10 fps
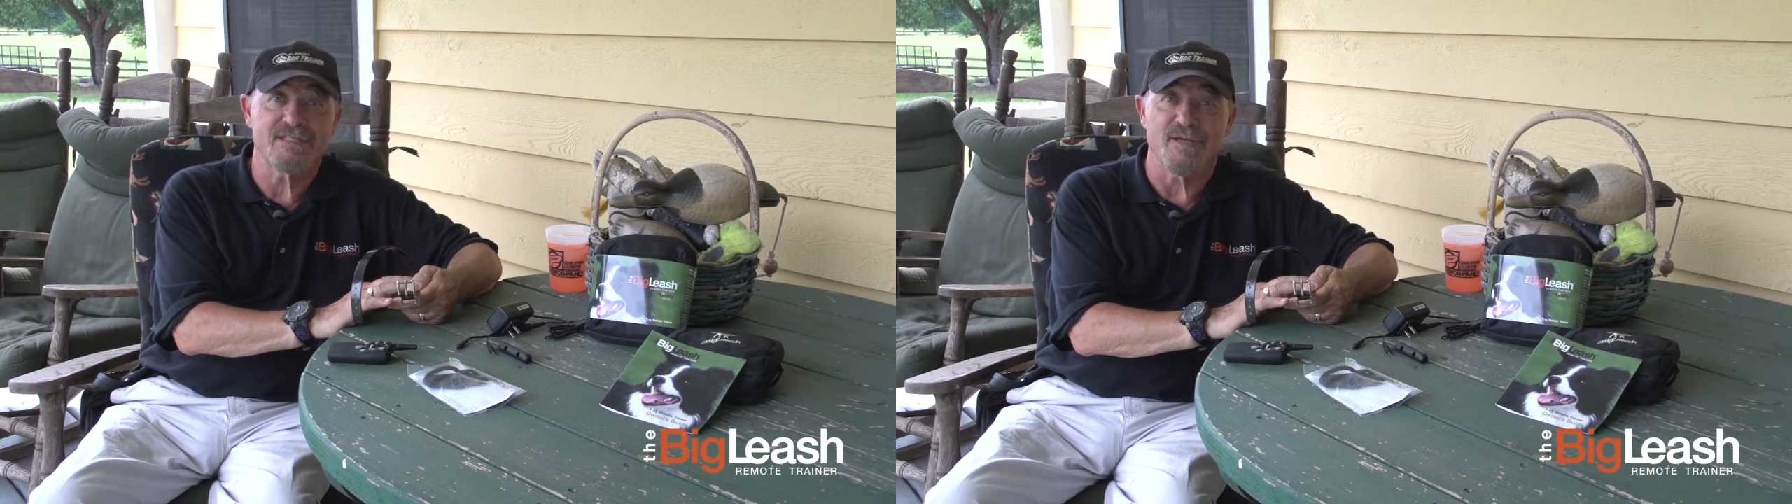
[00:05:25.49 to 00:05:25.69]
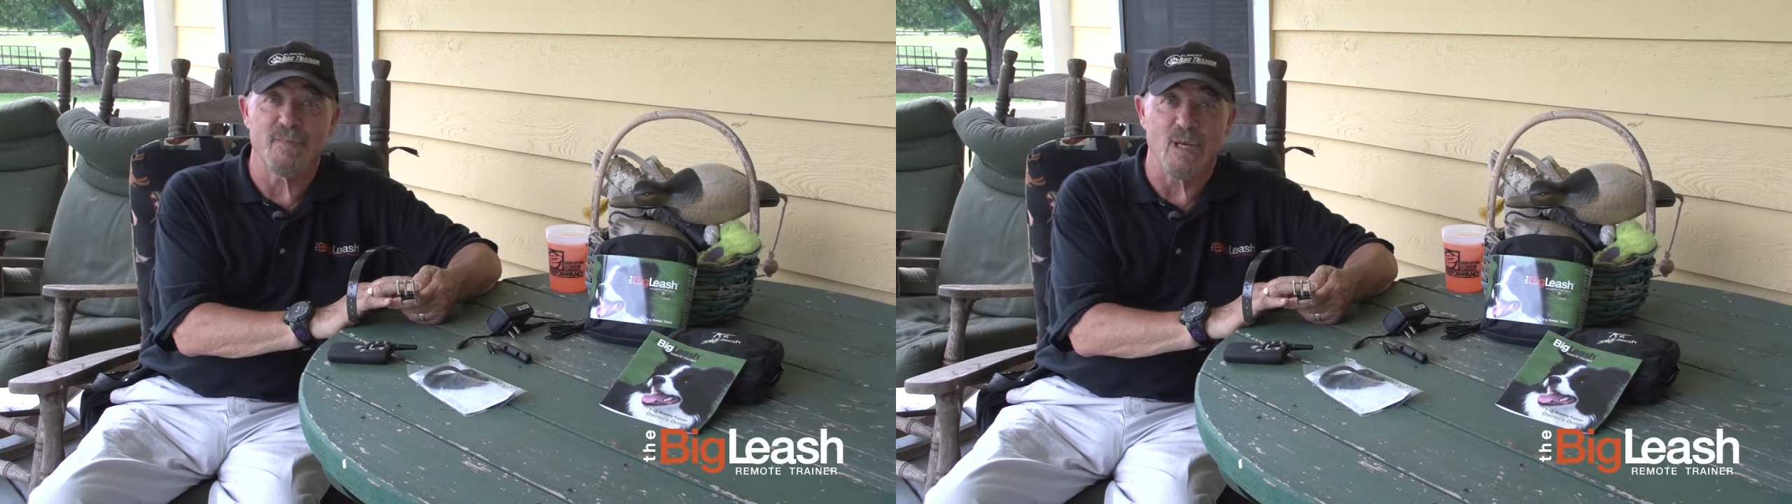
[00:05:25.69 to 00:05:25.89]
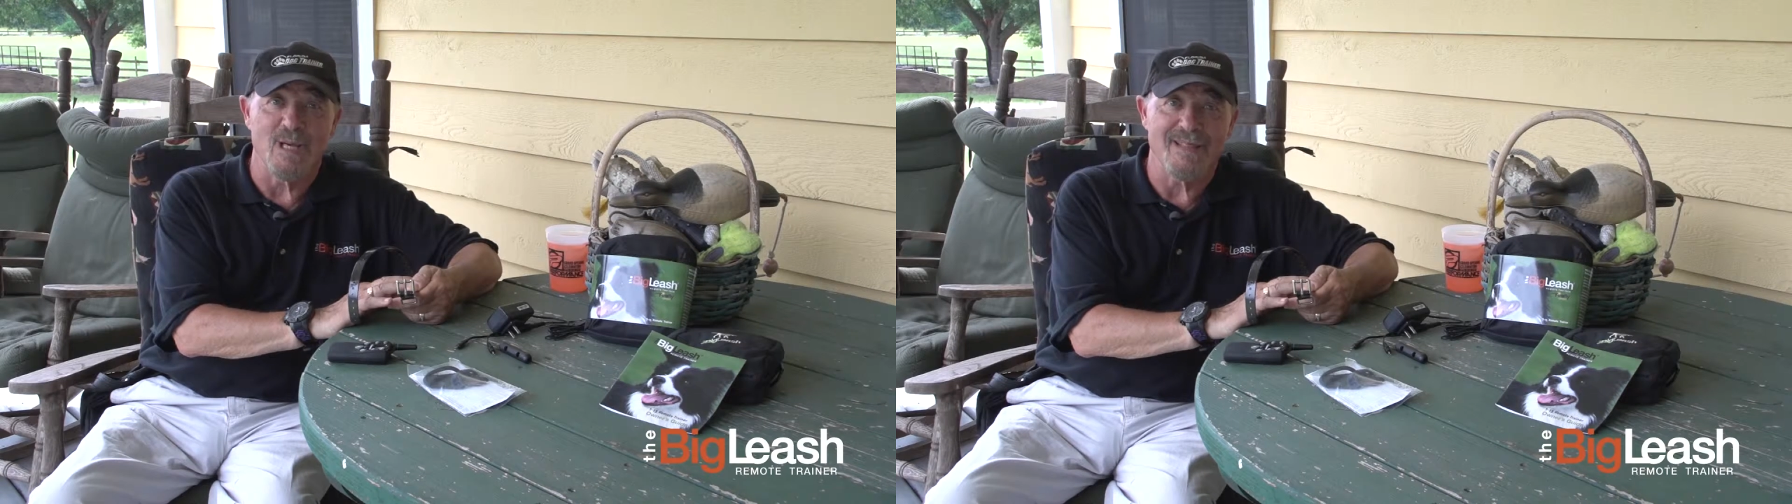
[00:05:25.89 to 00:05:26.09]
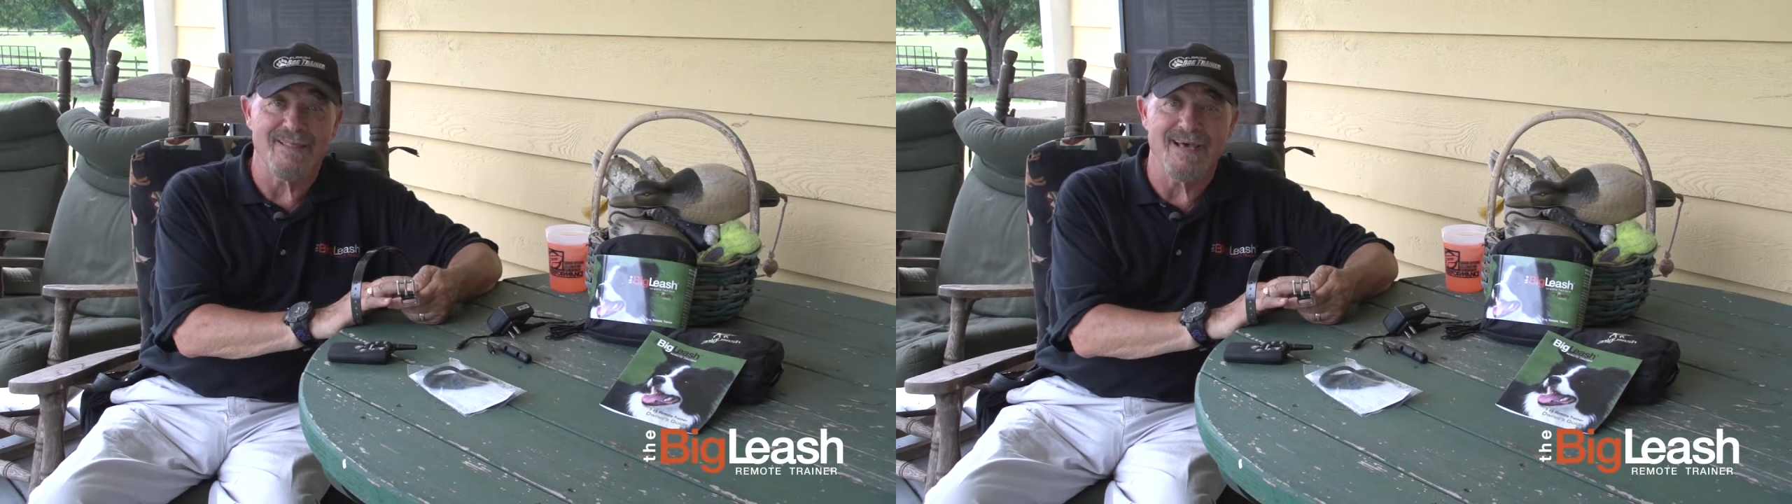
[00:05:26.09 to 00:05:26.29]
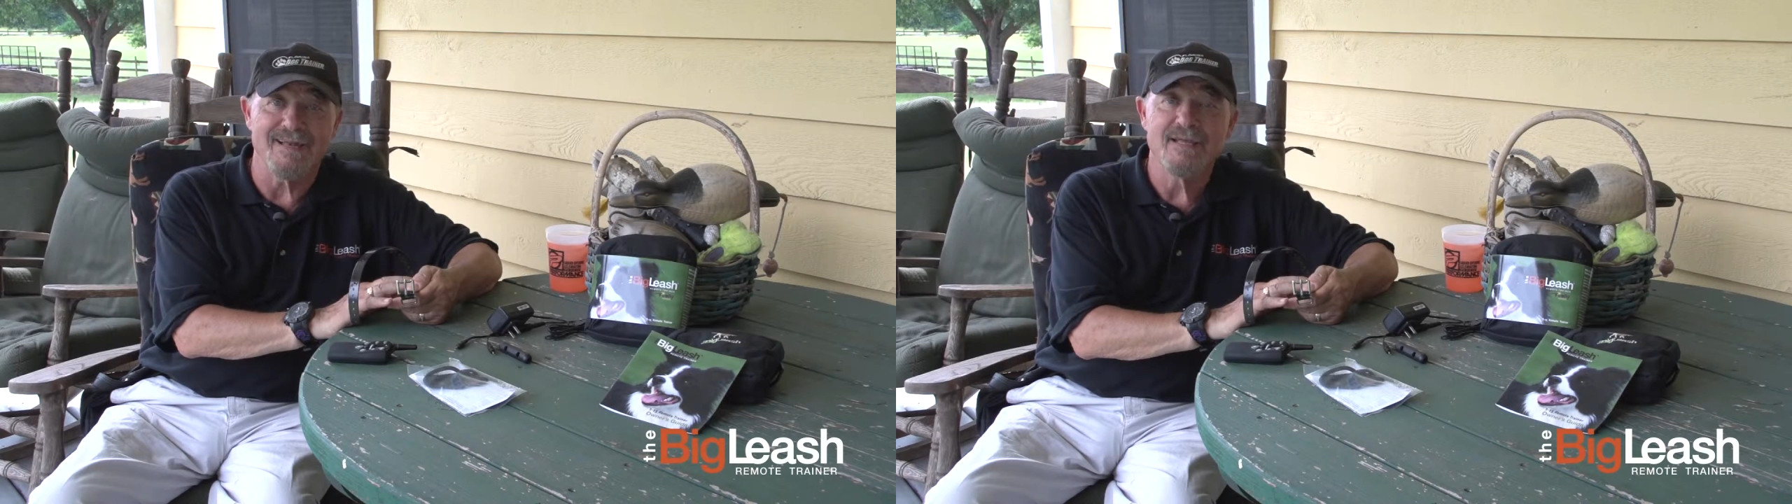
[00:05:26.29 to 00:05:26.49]
something like
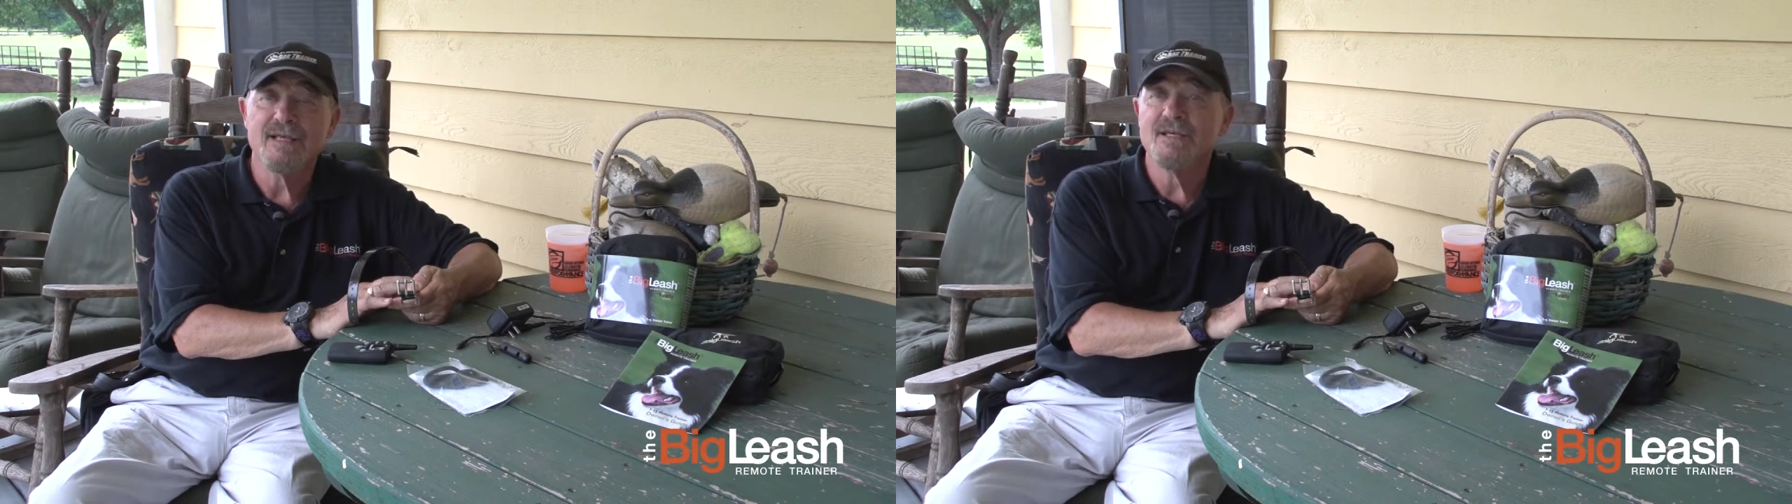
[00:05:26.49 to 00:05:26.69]
that.